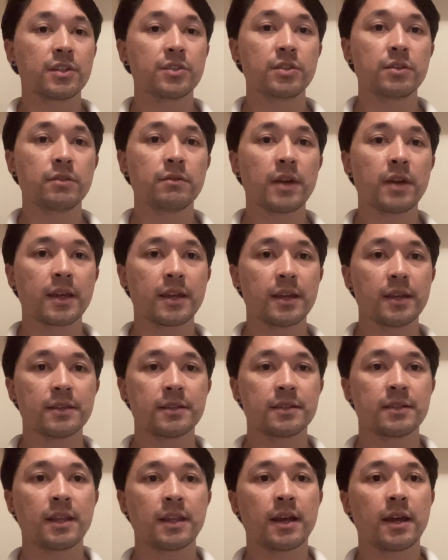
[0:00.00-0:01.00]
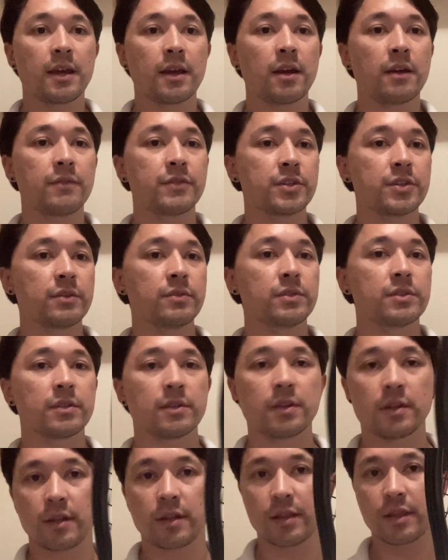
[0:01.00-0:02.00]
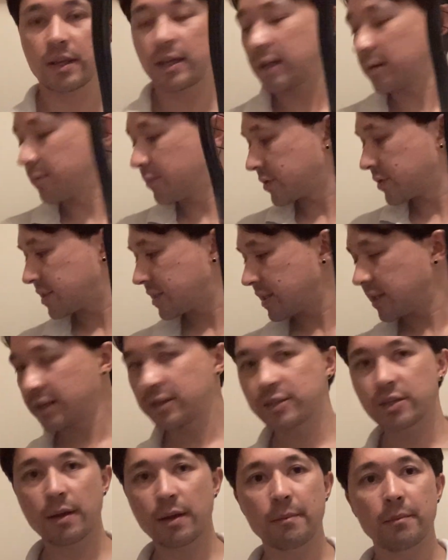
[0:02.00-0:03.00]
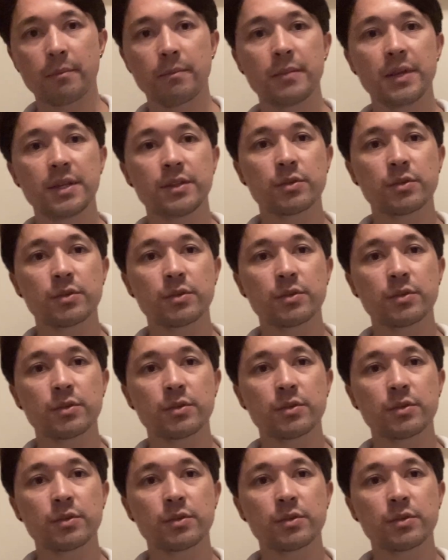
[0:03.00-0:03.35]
two rackets that I've chosen: the Head Prestige Mid